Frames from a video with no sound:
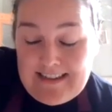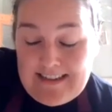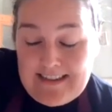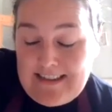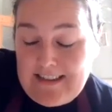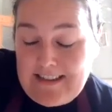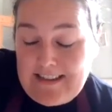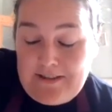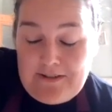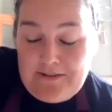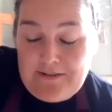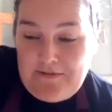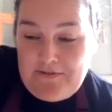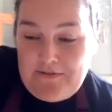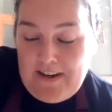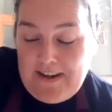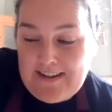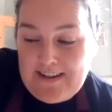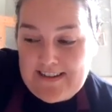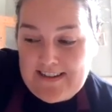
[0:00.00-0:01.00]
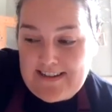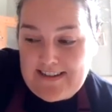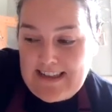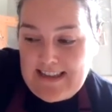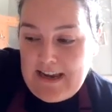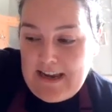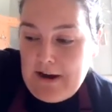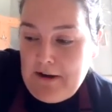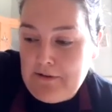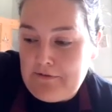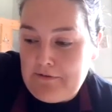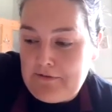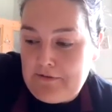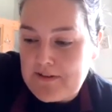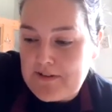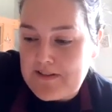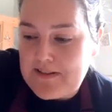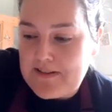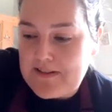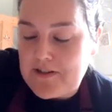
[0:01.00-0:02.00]
that those figures are there
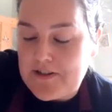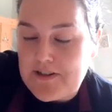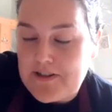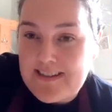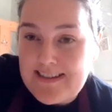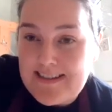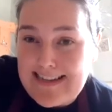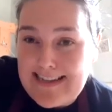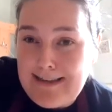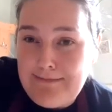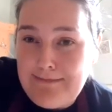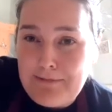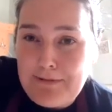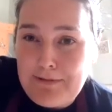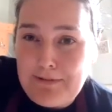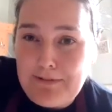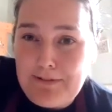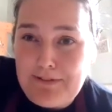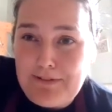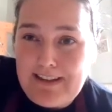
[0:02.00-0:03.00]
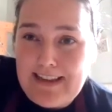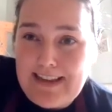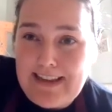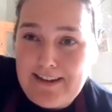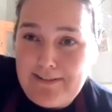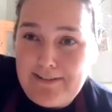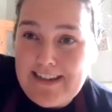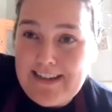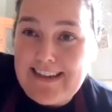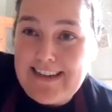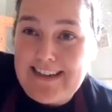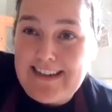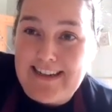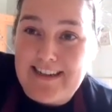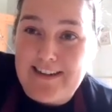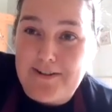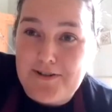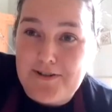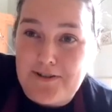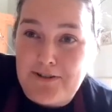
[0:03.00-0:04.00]
for such a staple ingredient in
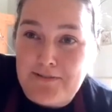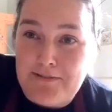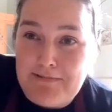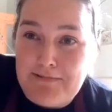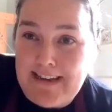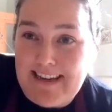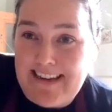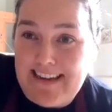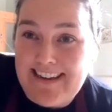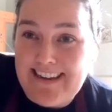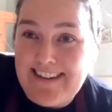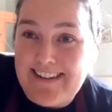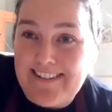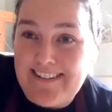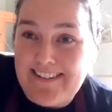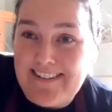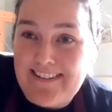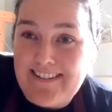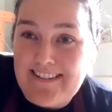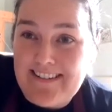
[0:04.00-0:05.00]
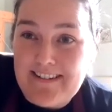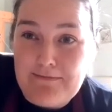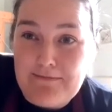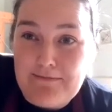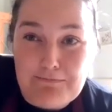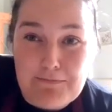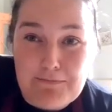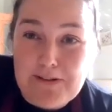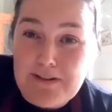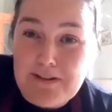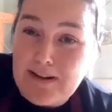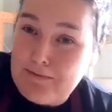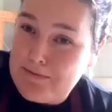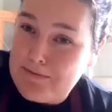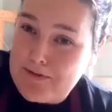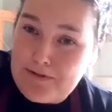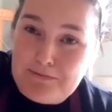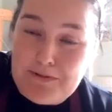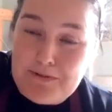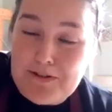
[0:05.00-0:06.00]
our shopping. You know, I'm
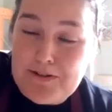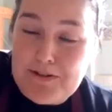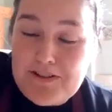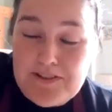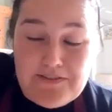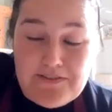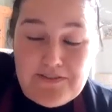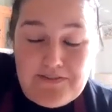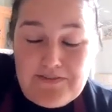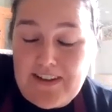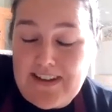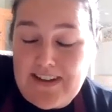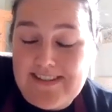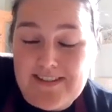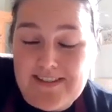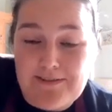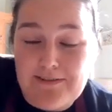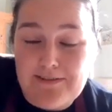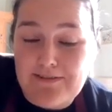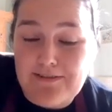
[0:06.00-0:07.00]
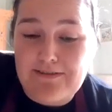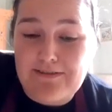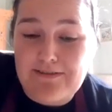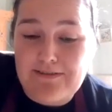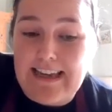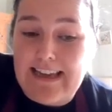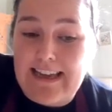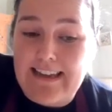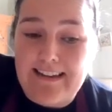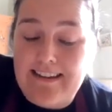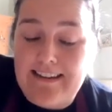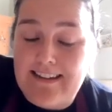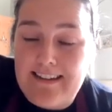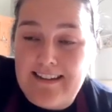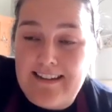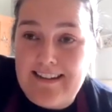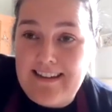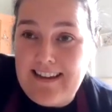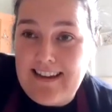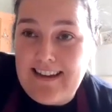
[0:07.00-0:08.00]
sure most of us all get
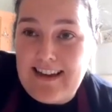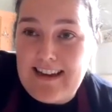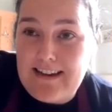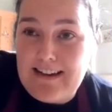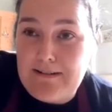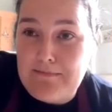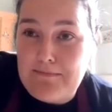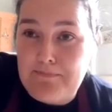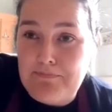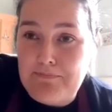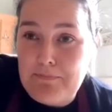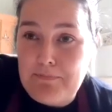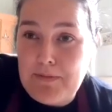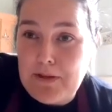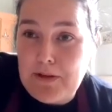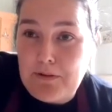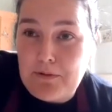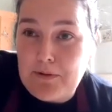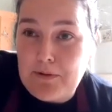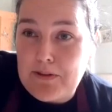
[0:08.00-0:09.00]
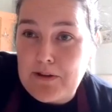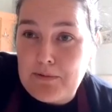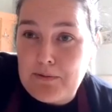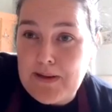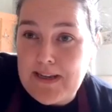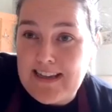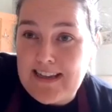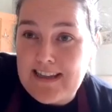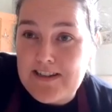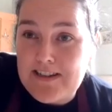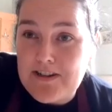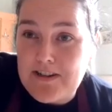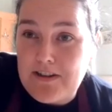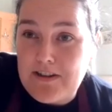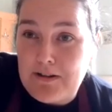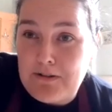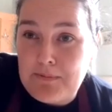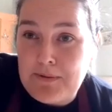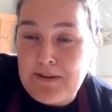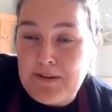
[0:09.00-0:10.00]
milk with our weekly
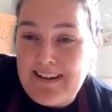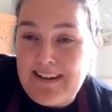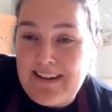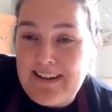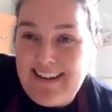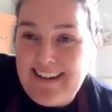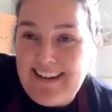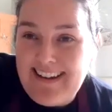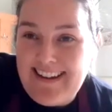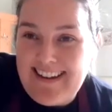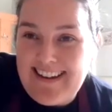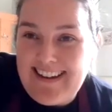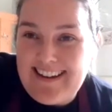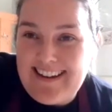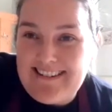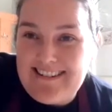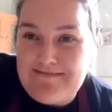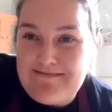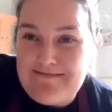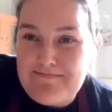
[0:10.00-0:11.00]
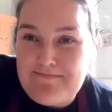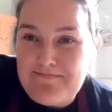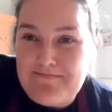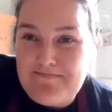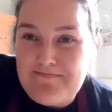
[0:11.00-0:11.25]
shop. So